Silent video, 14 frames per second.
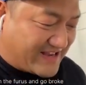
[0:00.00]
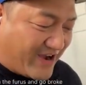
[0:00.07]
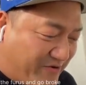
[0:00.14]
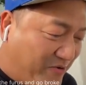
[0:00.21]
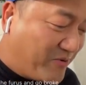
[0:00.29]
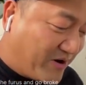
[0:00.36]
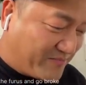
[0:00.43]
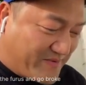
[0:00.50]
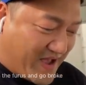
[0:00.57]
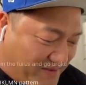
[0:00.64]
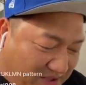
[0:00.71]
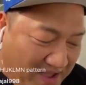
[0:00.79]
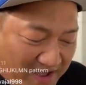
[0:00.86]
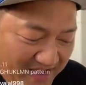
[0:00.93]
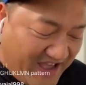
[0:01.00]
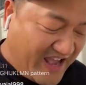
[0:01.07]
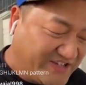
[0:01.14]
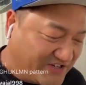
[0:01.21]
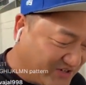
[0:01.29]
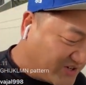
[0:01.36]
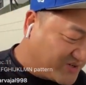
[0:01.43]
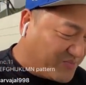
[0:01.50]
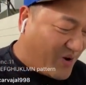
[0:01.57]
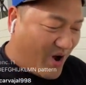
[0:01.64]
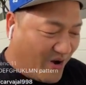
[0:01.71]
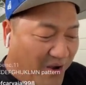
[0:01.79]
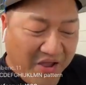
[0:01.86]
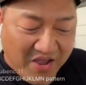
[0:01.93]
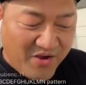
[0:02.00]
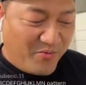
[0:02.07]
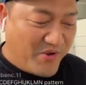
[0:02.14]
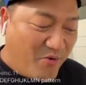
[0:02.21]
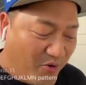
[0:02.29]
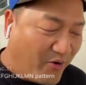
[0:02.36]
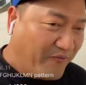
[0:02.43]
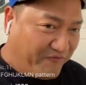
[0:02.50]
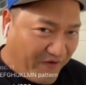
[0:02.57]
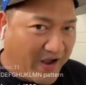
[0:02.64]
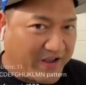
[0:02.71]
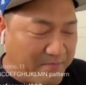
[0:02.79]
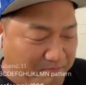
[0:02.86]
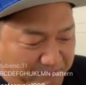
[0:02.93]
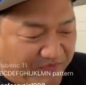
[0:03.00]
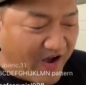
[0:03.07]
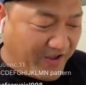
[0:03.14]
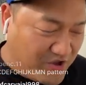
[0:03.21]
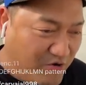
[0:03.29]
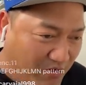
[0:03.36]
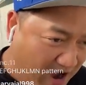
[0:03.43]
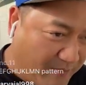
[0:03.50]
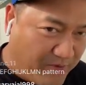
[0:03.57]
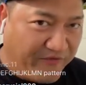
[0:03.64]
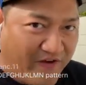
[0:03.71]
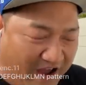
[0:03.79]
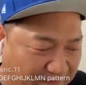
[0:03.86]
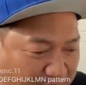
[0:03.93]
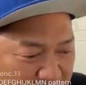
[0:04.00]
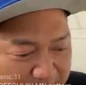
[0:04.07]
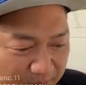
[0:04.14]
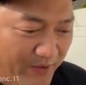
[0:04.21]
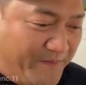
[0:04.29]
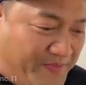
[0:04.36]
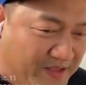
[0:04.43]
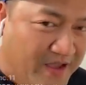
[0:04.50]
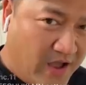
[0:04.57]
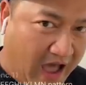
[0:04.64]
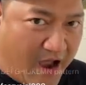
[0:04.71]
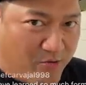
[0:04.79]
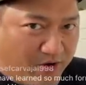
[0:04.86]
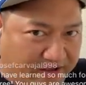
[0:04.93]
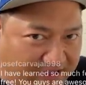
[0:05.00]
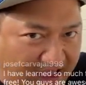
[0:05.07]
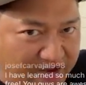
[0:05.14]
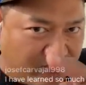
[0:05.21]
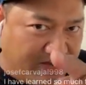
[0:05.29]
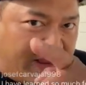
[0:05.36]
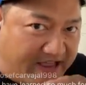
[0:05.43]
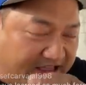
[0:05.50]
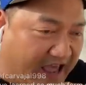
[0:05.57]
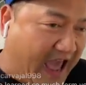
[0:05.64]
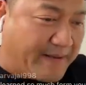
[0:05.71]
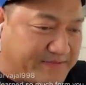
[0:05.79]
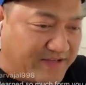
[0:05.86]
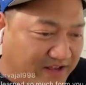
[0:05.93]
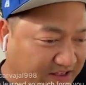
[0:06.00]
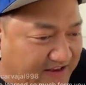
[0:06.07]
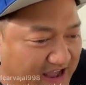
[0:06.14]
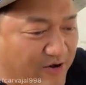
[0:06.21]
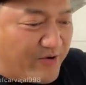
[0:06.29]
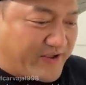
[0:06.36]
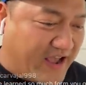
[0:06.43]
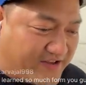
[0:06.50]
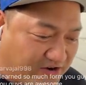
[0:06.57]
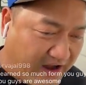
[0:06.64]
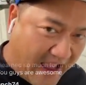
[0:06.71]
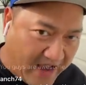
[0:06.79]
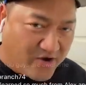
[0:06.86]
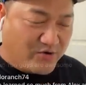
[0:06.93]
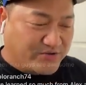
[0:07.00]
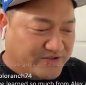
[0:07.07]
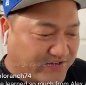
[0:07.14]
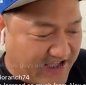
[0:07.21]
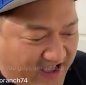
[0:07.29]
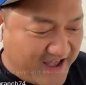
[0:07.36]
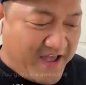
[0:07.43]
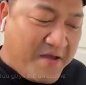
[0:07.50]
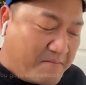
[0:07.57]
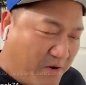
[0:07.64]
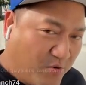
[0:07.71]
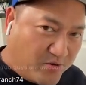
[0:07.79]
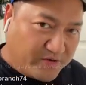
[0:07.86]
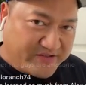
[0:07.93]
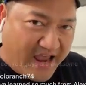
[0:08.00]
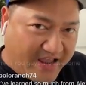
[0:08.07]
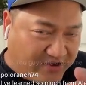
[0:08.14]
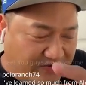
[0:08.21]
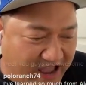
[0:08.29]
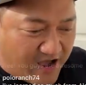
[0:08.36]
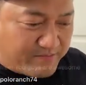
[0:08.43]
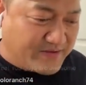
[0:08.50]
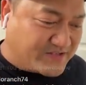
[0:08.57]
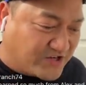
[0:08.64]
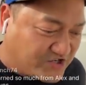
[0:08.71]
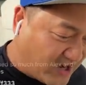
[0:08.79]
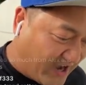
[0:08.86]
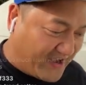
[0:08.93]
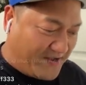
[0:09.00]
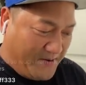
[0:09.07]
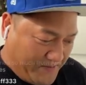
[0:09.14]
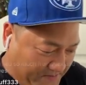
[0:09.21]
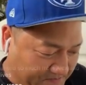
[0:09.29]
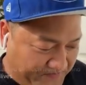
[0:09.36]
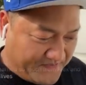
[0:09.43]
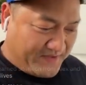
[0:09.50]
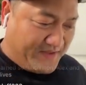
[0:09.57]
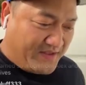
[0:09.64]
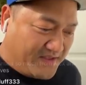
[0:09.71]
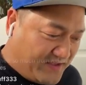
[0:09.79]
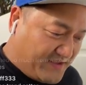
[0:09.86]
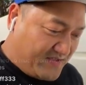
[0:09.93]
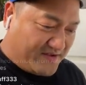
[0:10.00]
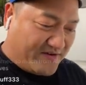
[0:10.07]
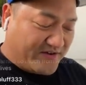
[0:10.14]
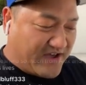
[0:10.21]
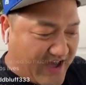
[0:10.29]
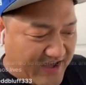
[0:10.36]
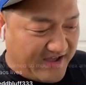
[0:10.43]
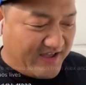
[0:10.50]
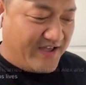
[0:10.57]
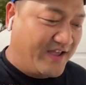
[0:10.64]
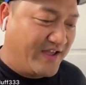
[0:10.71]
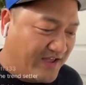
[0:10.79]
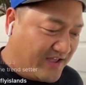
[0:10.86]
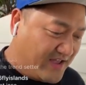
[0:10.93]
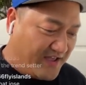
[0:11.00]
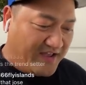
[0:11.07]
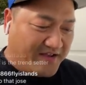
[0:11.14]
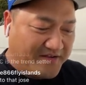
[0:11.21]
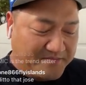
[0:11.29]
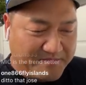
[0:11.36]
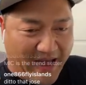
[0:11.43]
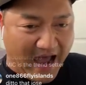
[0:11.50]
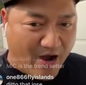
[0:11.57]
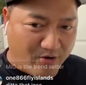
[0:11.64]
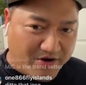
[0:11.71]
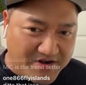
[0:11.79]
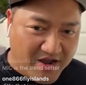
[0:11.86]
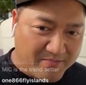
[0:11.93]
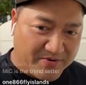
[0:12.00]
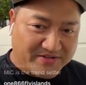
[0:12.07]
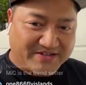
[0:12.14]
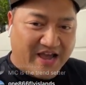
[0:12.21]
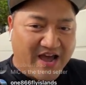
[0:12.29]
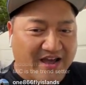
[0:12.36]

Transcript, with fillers: That's how we work, man. Asians are small. We will fucking fuck you up with five people. I will get your kneecaps. Another guy will get your ankles, okay? But we will take you down, Mr. Giant. Okay? Power numbers,